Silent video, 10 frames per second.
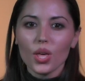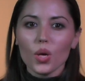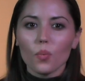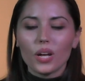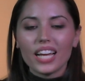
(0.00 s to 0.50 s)

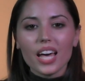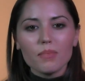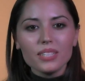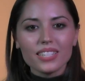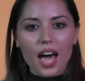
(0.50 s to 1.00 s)
When it
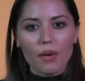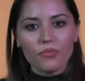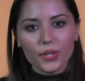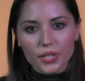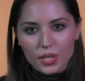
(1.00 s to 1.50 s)
comes time
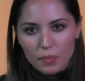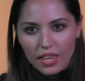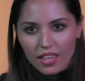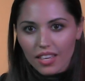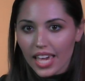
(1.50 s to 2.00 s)
for your
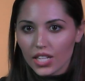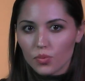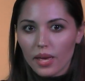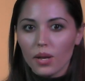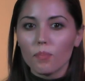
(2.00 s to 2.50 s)
speaking
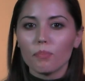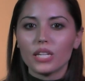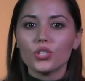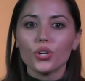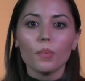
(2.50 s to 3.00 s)
engagement, be
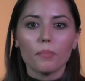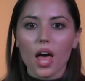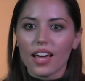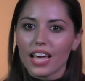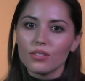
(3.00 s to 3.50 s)
sure to
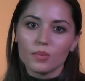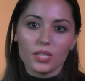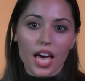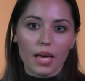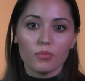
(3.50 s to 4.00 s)
block out some
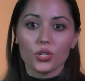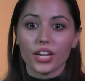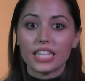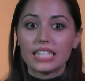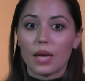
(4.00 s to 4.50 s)
time during
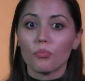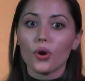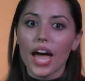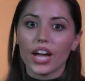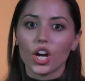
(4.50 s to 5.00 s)
the day
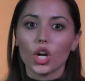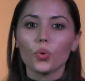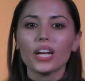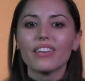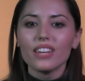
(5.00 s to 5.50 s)
prior or
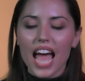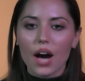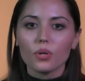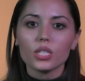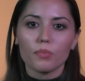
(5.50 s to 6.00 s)
even
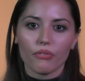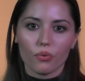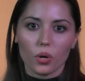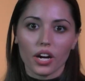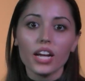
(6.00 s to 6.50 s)
hours
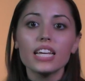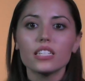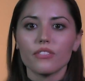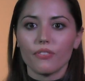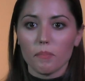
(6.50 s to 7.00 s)
before
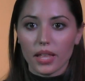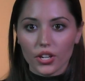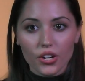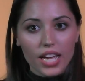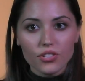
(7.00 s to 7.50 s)
to
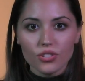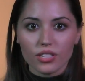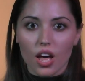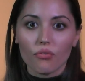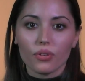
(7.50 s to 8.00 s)
familiarize
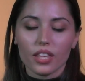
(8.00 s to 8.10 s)
yourself with the